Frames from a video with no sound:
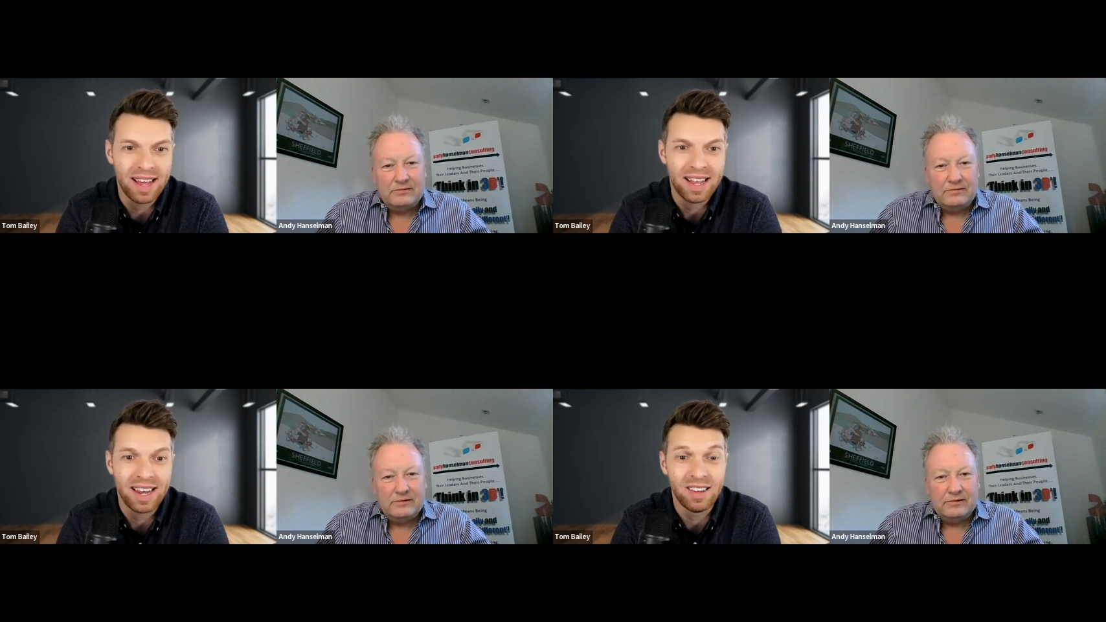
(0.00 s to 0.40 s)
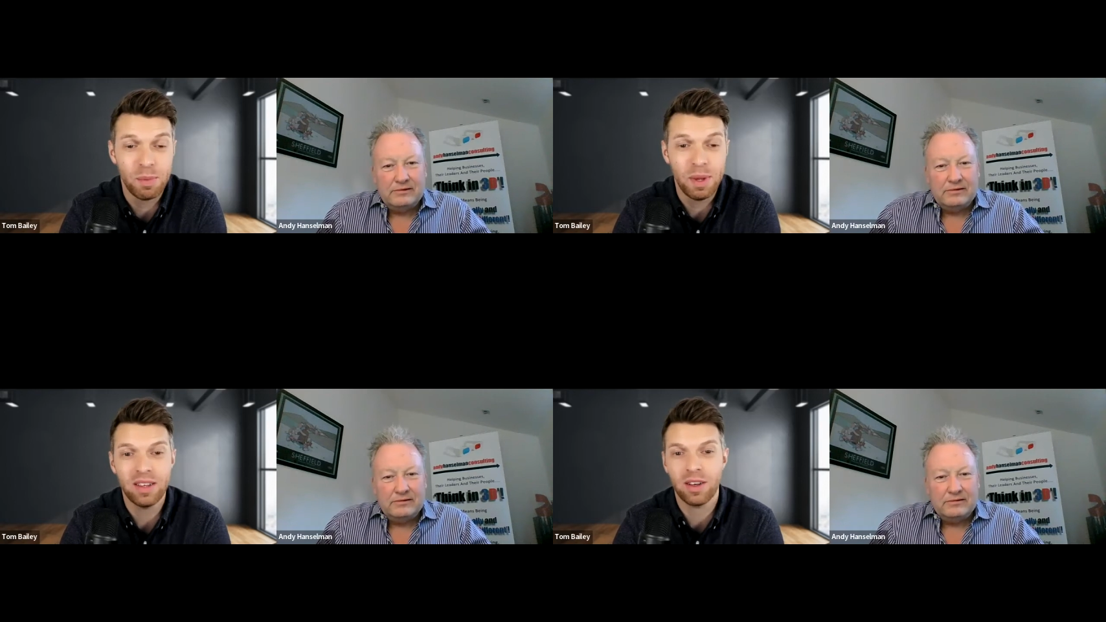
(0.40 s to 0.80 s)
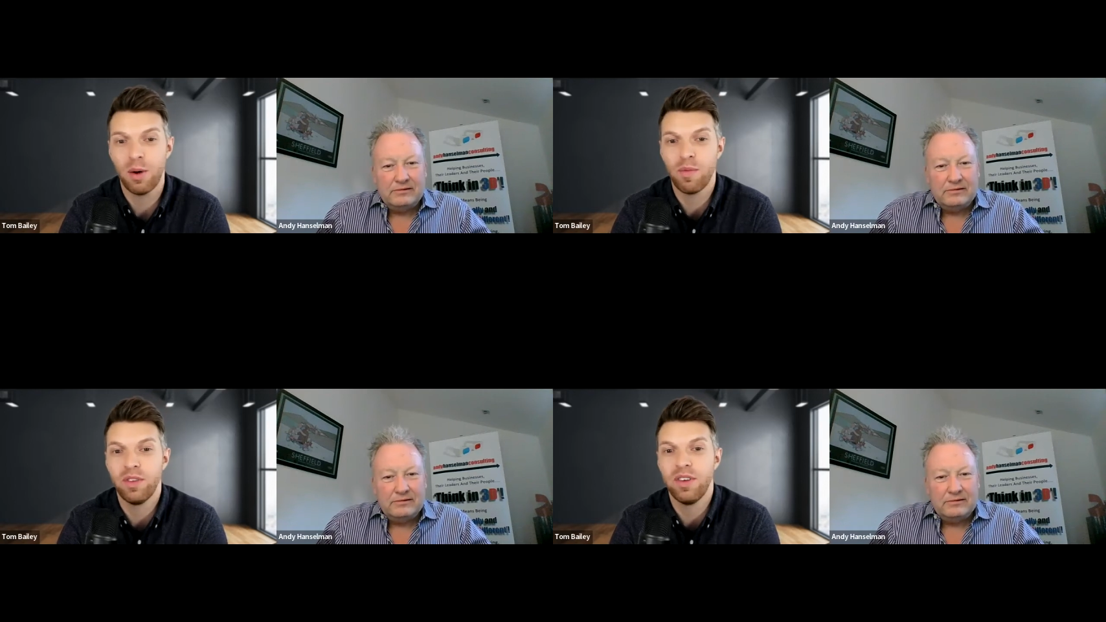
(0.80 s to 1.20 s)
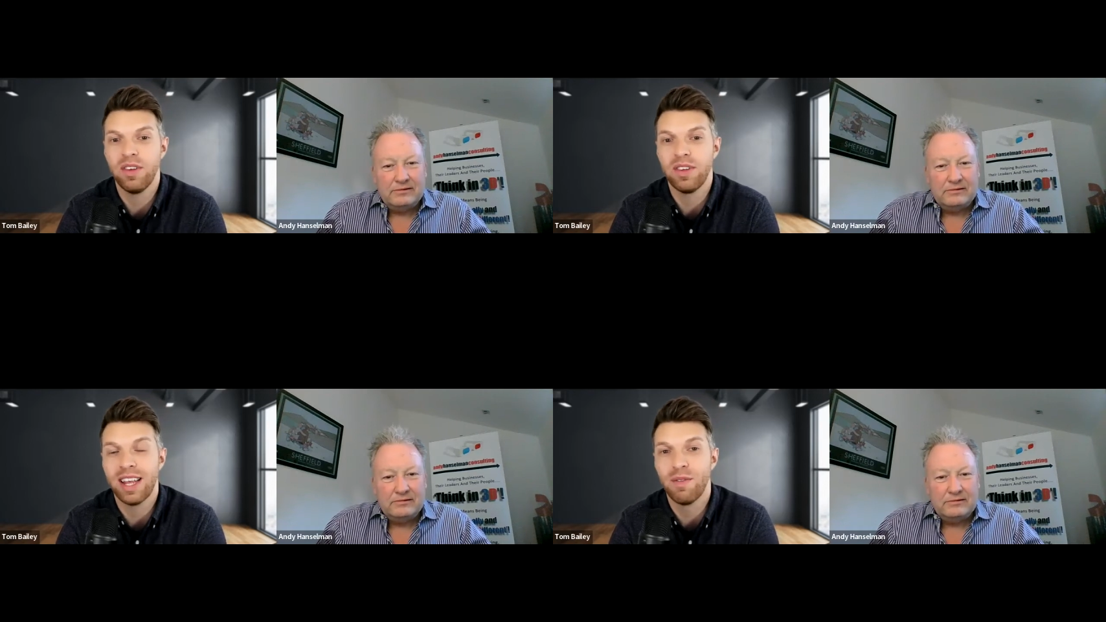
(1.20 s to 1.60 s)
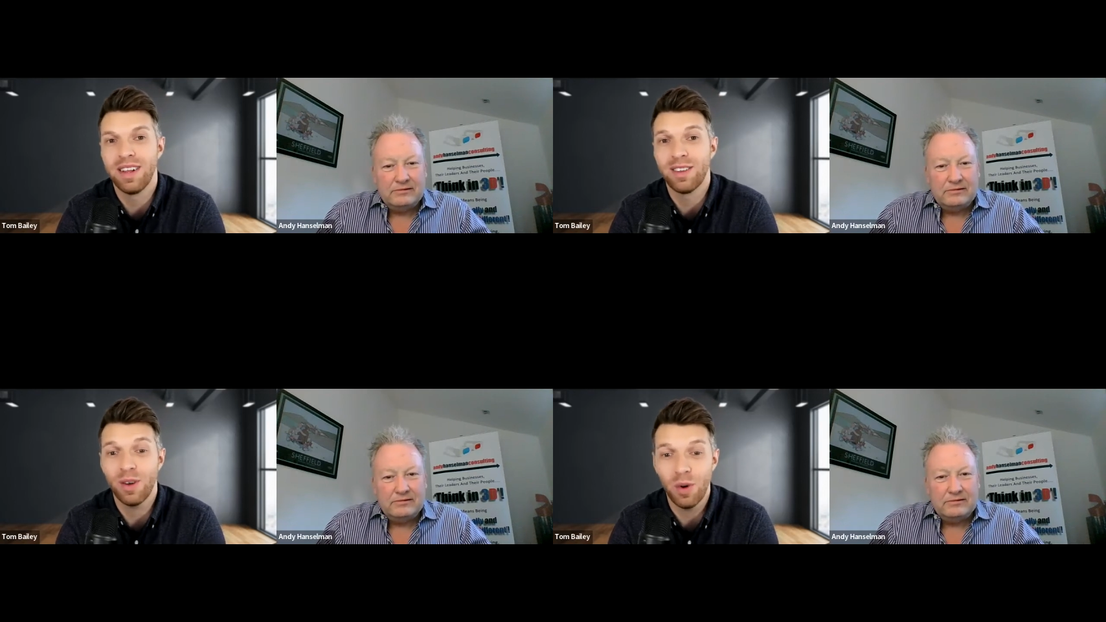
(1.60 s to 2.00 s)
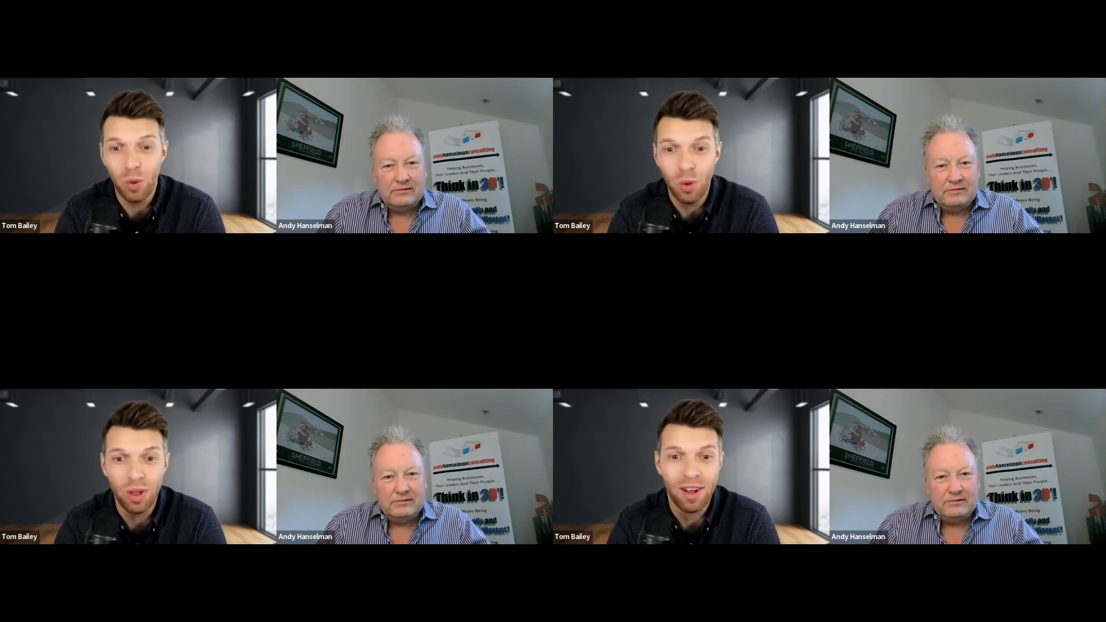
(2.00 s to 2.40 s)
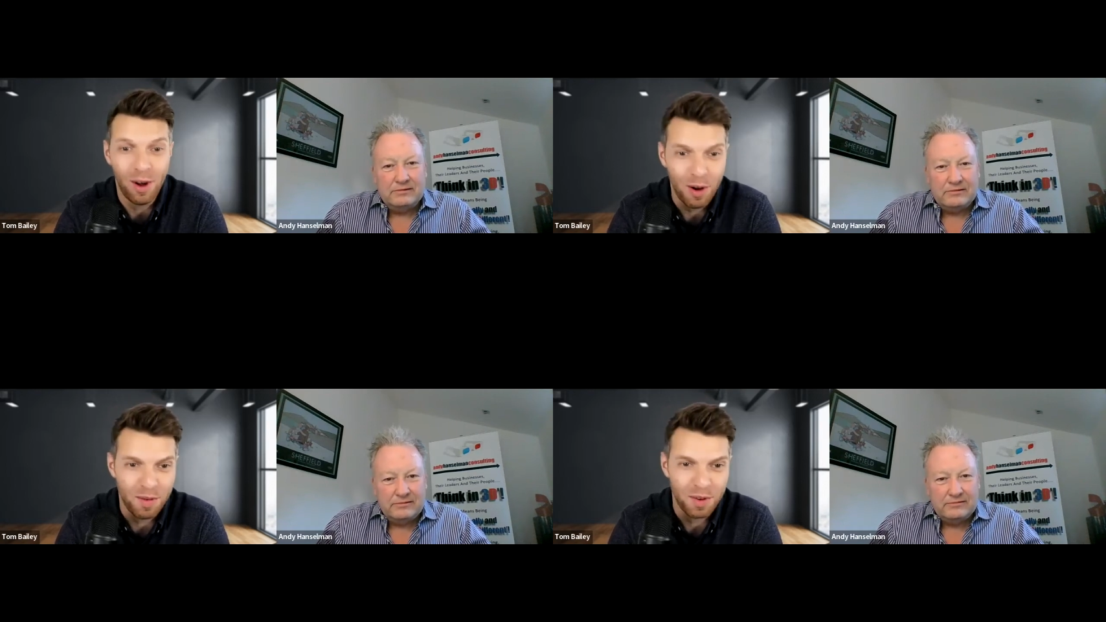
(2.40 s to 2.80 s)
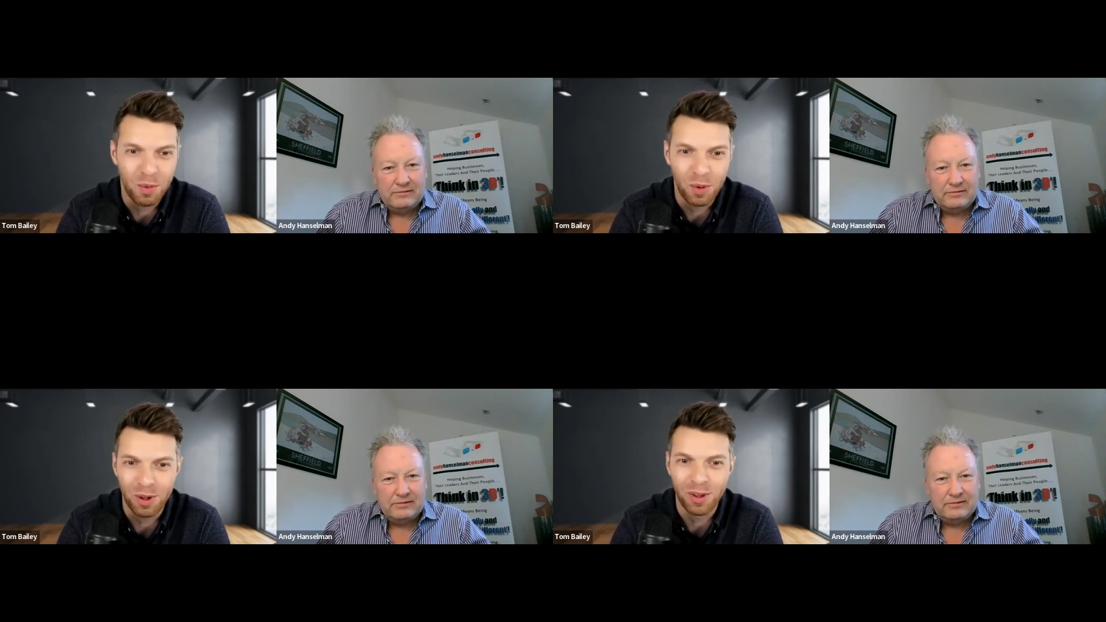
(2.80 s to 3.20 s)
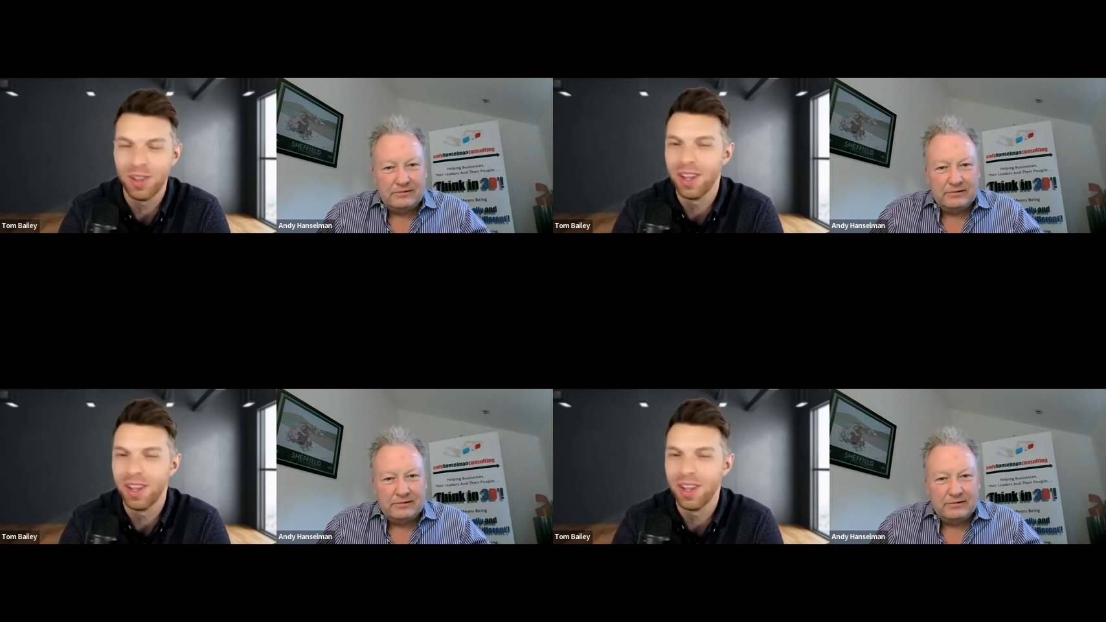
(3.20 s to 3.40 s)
Speaker 1: and he speaks at conferences and events all over the world.